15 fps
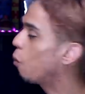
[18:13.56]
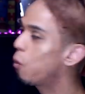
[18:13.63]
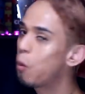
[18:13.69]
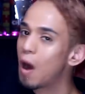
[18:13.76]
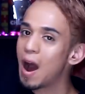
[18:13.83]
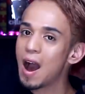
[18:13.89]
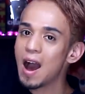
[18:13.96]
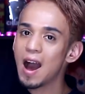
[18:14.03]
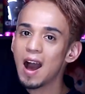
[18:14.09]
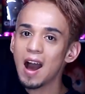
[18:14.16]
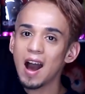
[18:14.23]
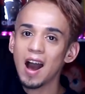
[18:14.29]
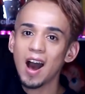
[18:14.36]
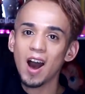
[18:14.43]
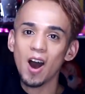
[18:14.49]

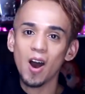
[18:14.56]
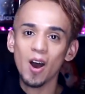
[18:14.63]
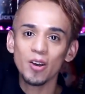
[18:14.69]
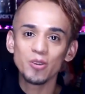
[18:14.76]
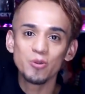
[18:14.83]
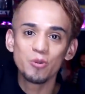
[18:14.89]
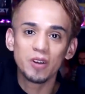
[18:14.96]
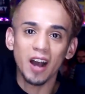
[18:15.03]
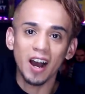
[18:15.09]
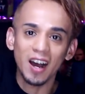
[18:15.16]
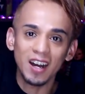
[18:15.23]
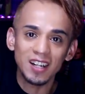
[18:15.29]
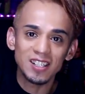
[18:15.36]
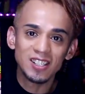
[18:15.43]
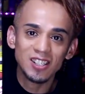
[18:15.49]
Wow, you
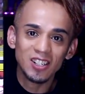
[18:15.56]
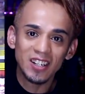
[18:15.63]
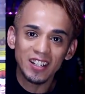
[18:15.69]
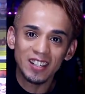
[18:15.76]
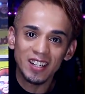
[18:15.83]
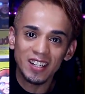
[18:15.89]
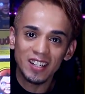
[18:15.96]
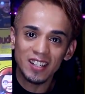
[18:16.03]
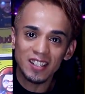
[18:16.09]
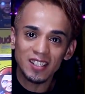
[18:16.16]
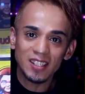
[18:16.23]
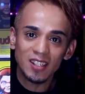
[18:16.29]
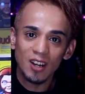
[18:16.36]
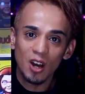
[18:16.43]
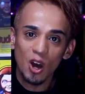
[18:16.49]
guys, look at
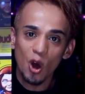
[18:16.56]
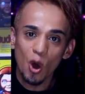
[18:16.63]
this.